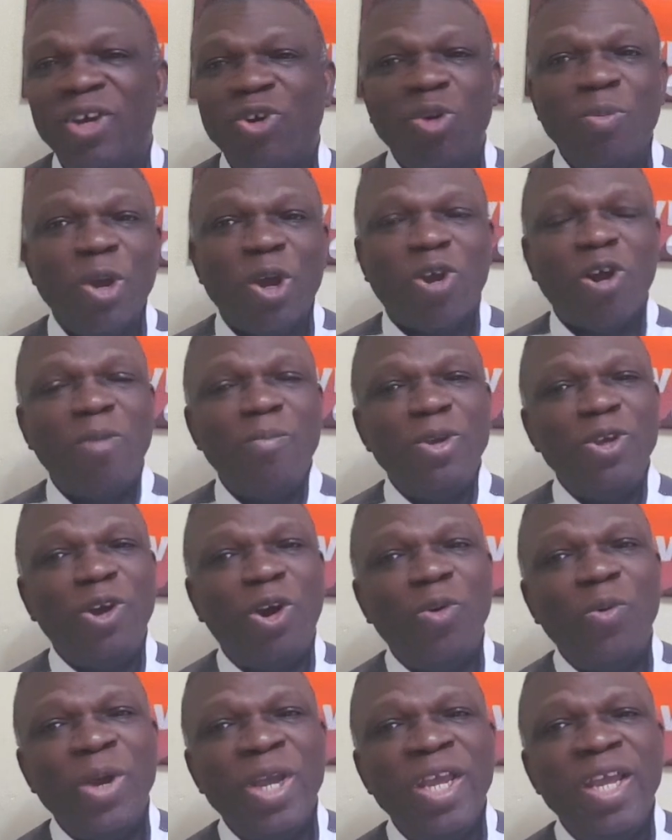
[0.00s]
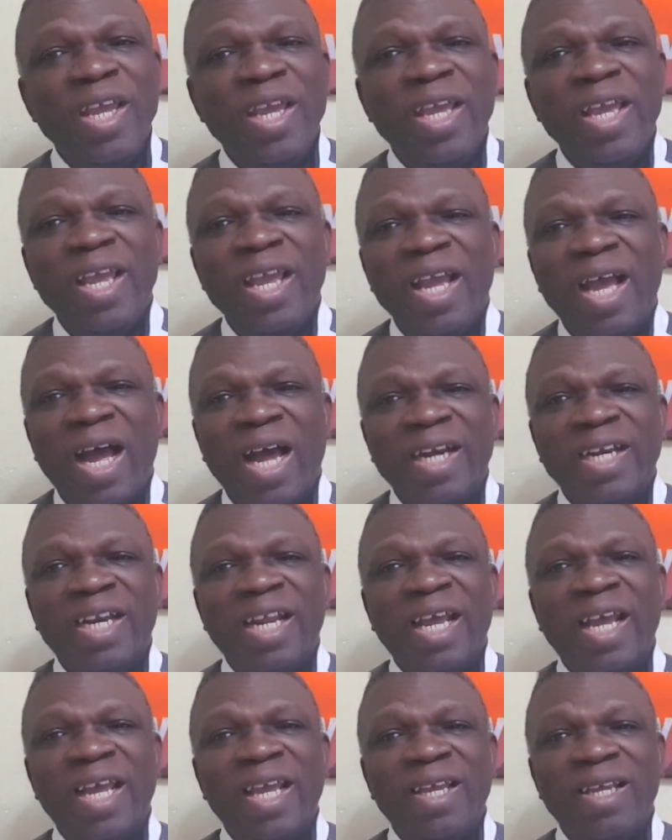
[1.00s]
will be coming your way.
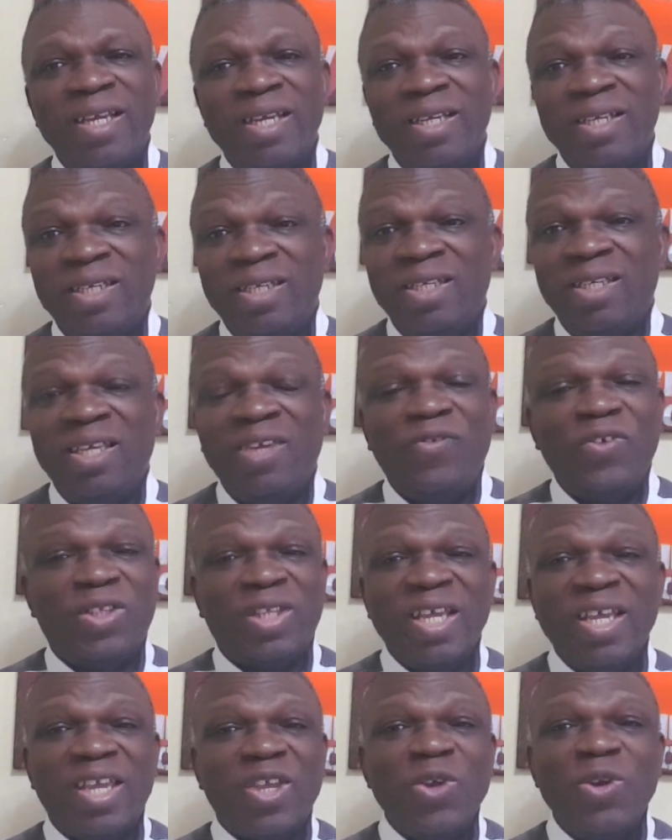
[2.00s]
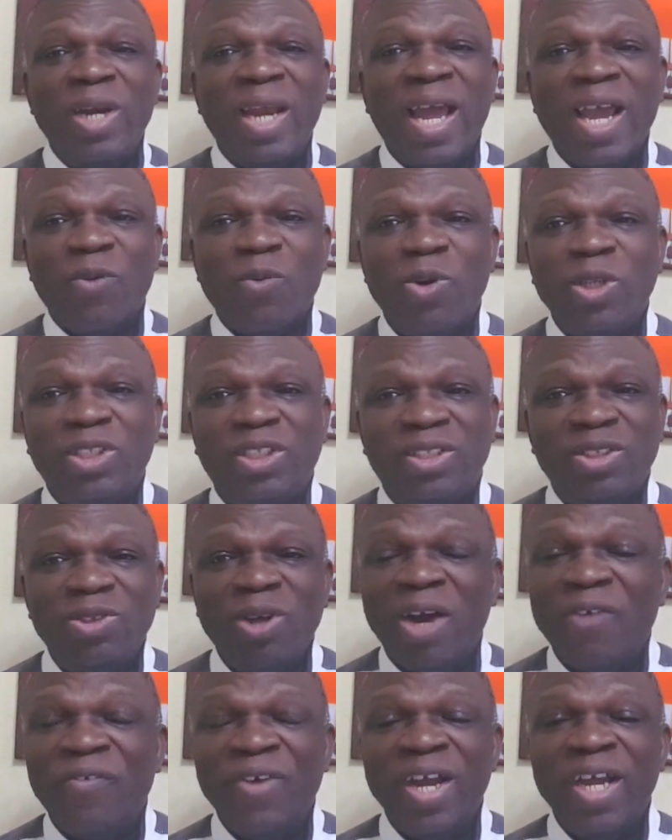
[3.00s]
And if you think you like what you
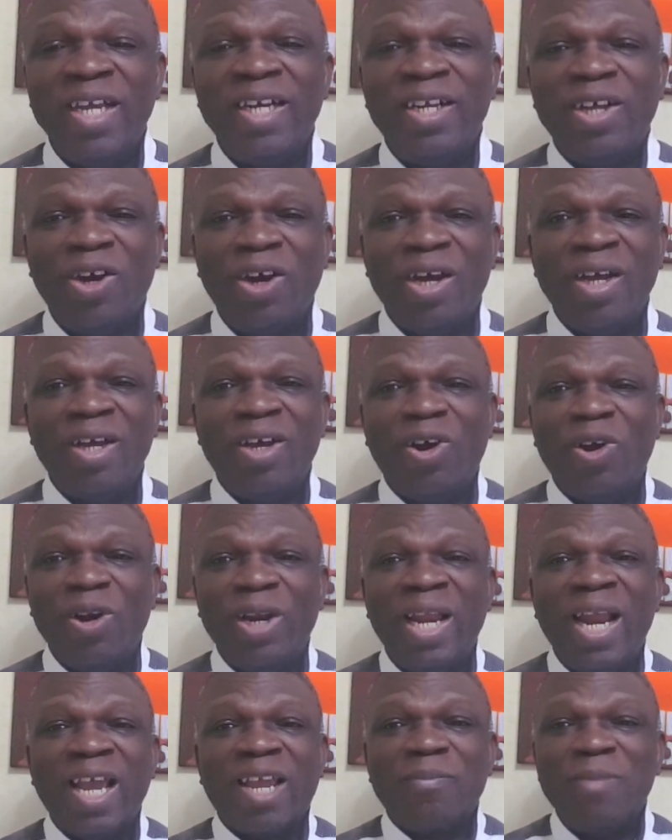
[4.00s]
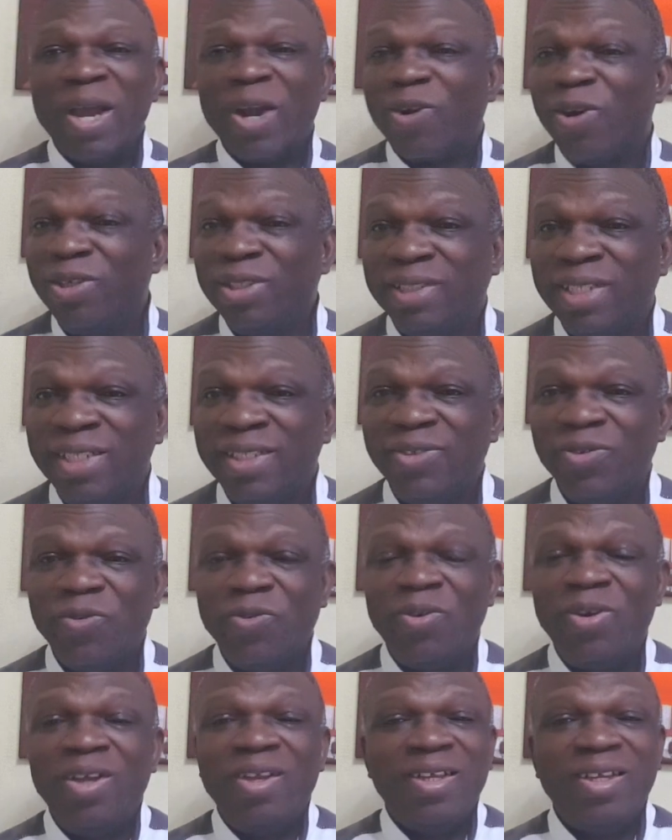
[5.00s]
have heard or like my content,
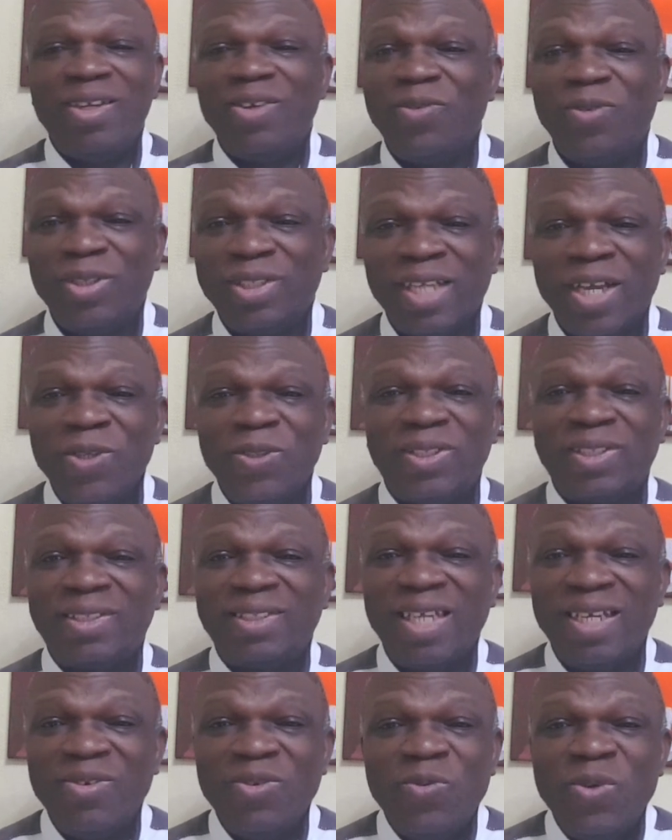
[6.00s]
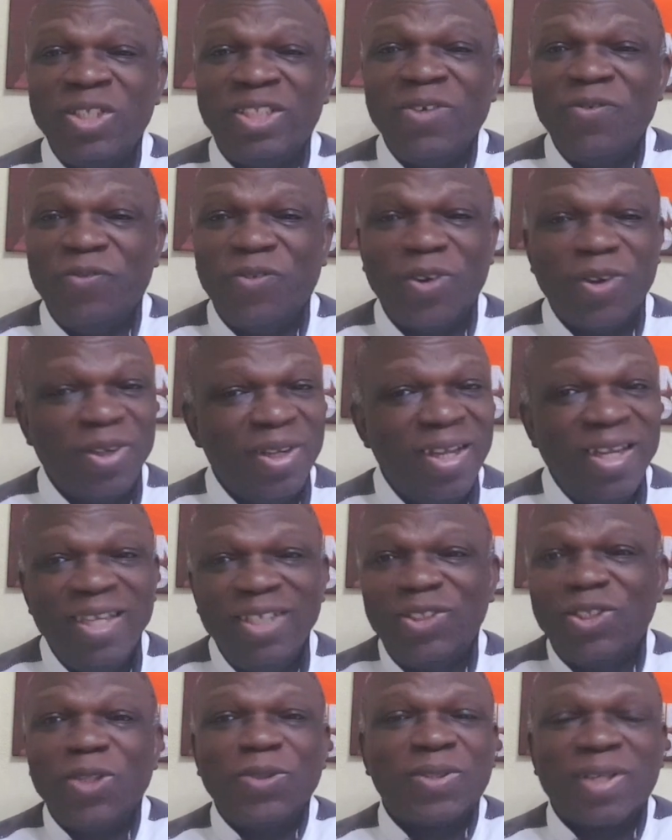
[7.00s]
what are you waiting for?
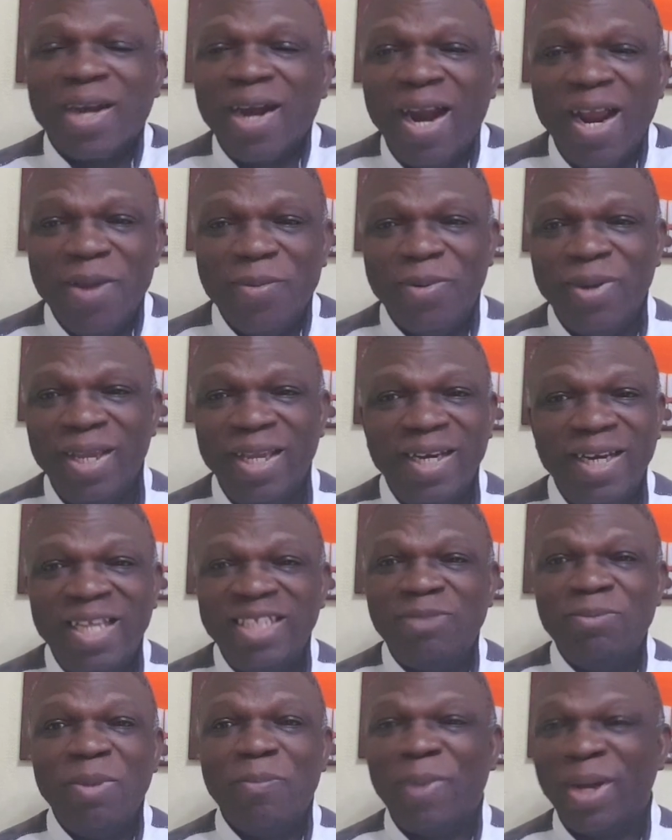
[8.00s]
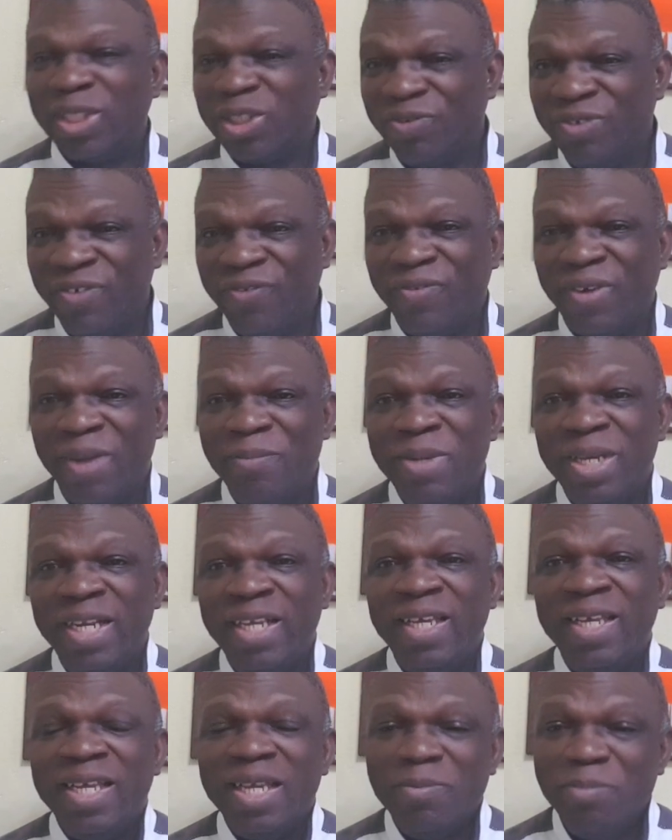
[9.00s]
Subscribe. Let's be part of the
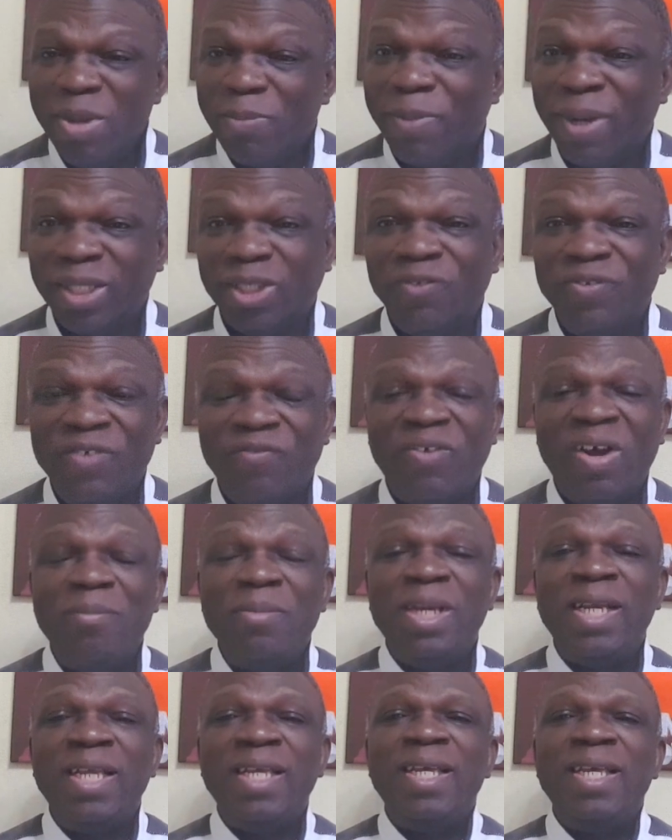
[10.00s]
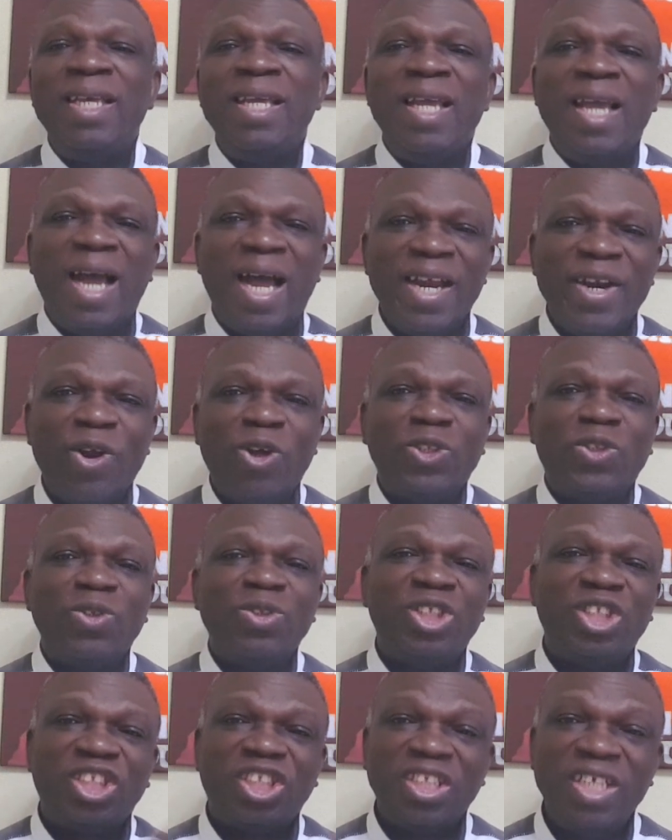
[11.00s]
family. Be part of the family, and also
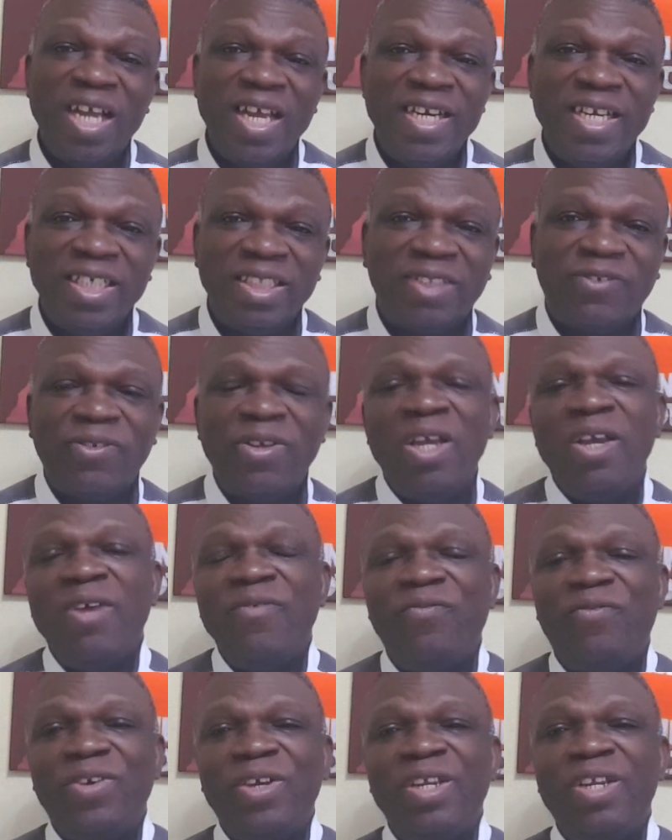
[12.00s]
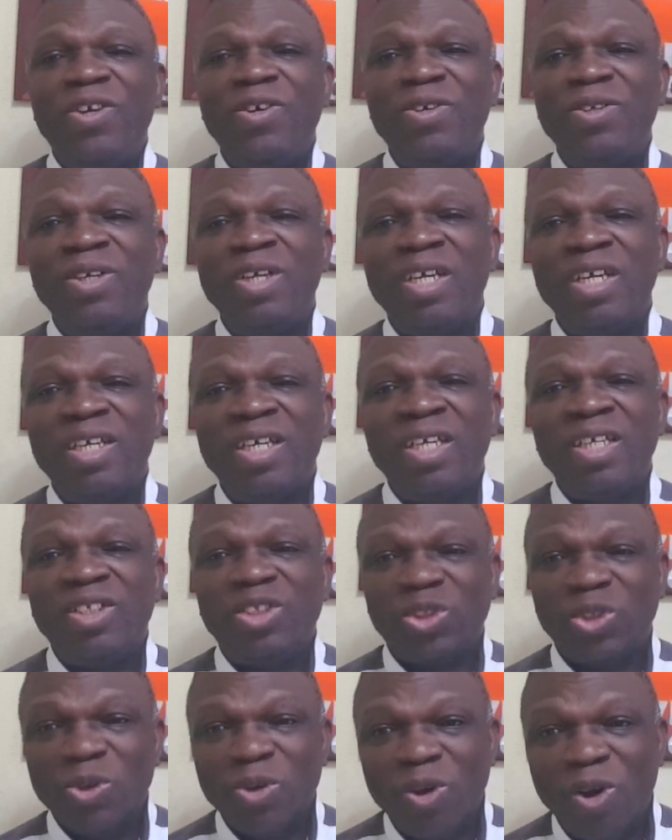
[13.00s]
share this video
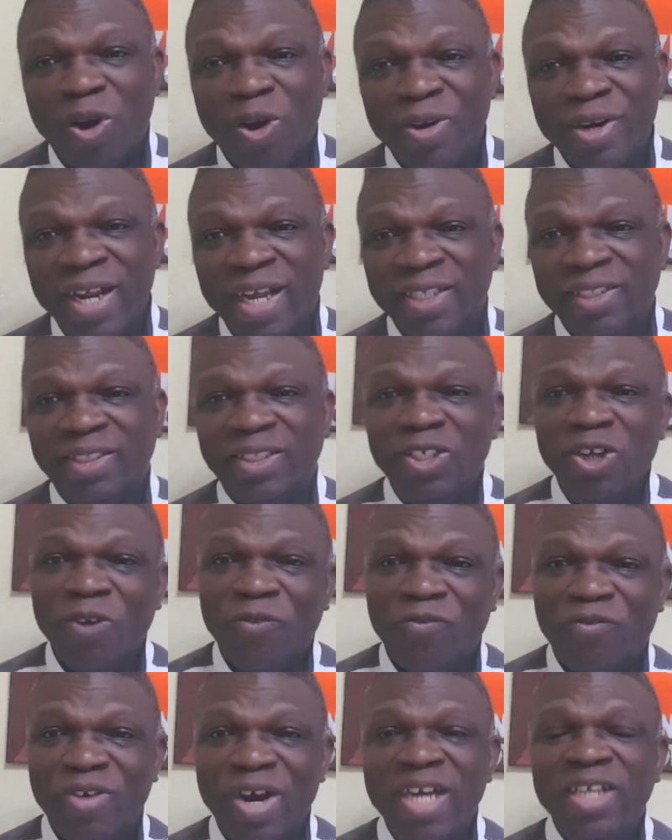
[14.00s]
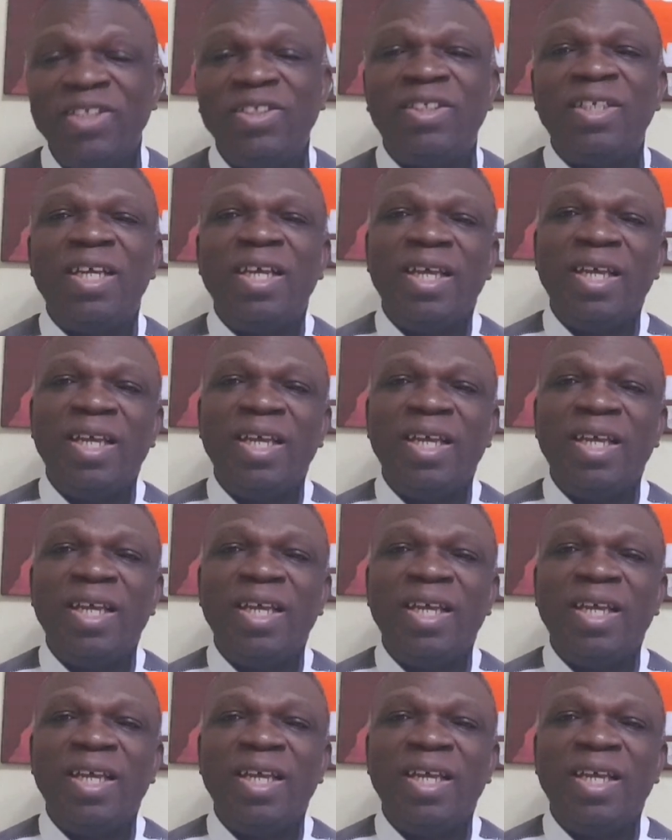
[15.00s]
to others, your friends.